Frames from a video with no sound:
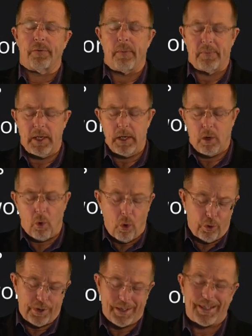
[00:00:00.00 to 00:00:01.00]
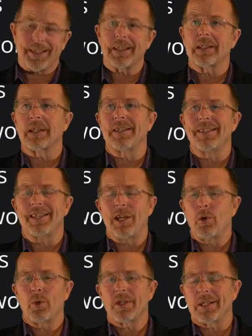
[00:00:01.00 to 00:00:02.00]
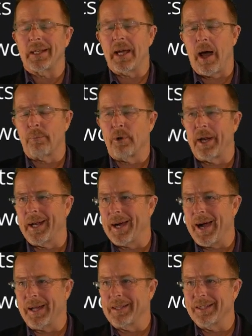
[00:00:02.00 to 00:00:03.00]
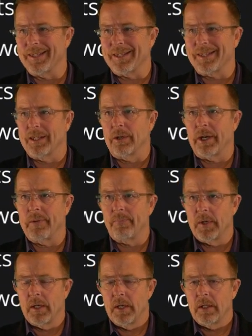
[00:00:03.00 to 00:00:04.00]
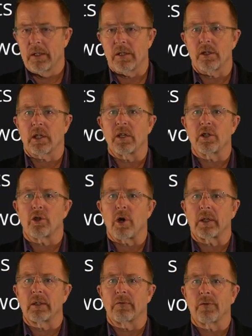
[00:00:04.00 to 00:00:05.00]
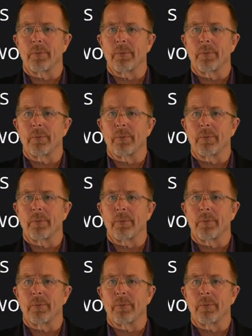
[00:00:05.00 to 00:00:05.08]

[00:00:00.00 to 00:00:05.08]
from the oldest continuously operating Highland distillery, this is constructed